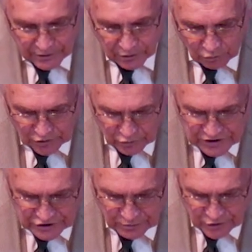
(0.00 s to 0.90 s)
One
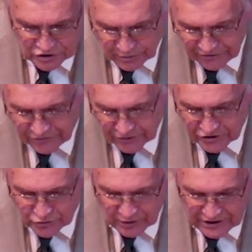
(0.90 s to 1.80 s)
reason a person may feel
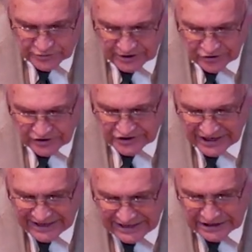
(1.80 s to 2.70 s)
this way is because
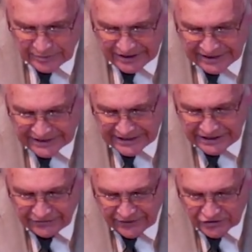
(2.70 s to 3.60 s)
in the beginning
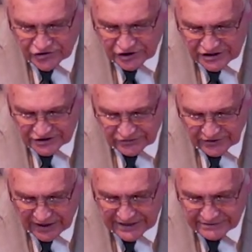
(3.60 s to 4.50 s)
he felt
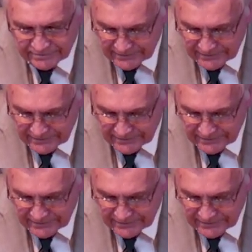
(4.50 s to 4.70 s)
justified,